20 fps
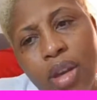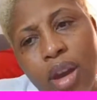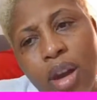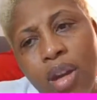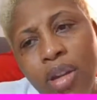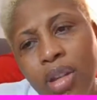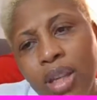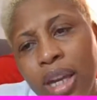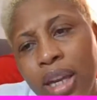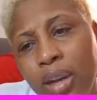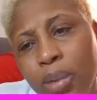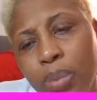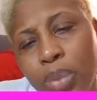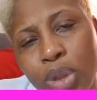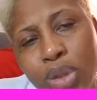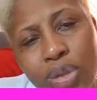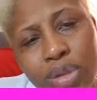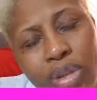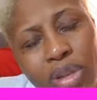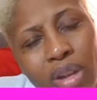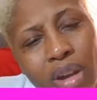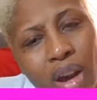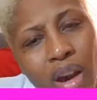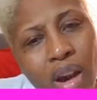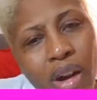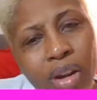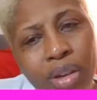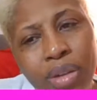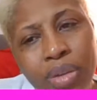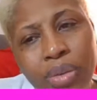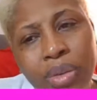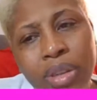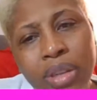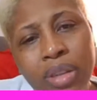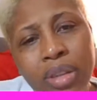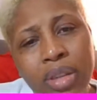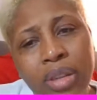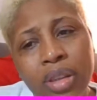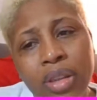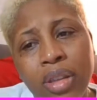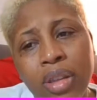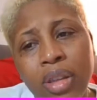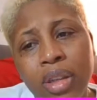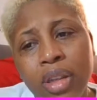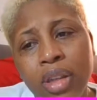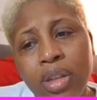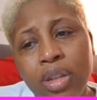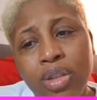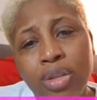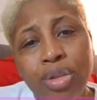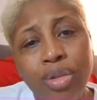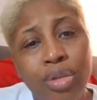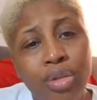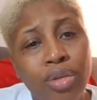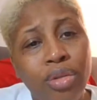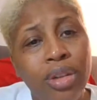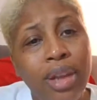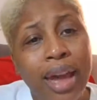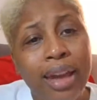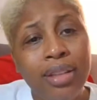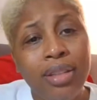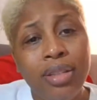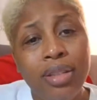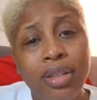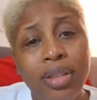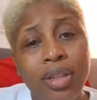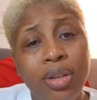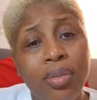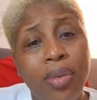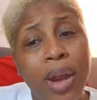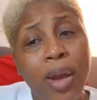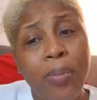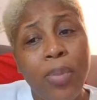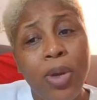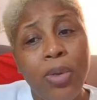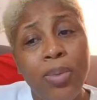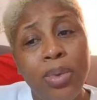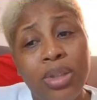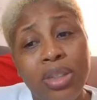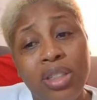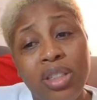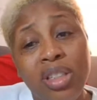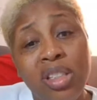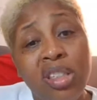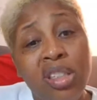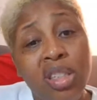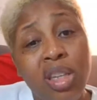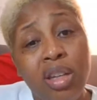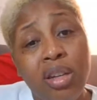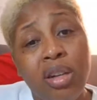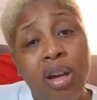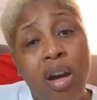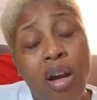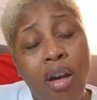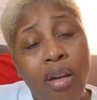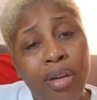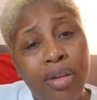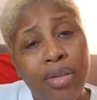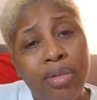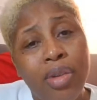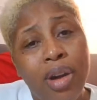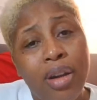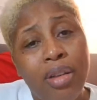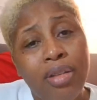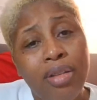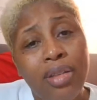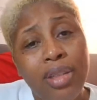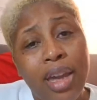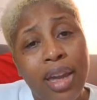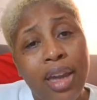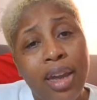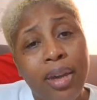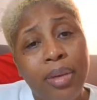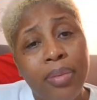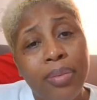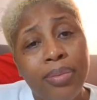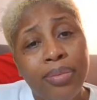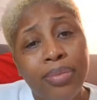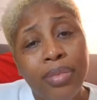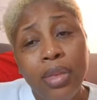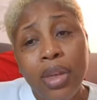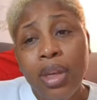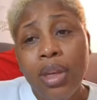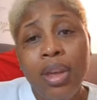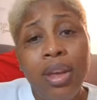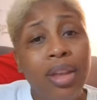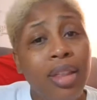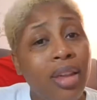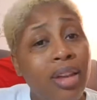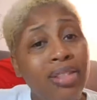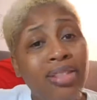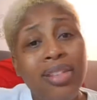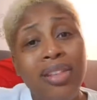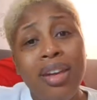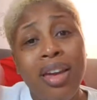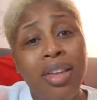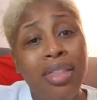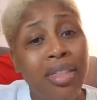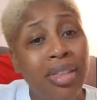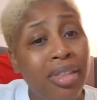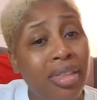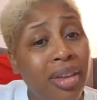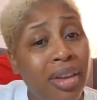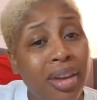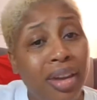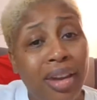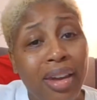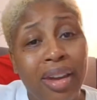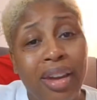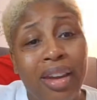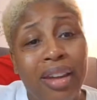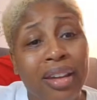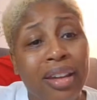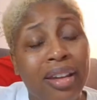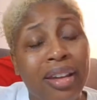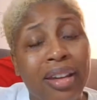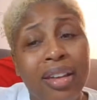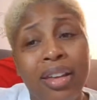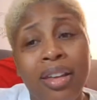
All that abuse and arguing. Do you like to sit around people that just sit and argue all the time? And that's another thing.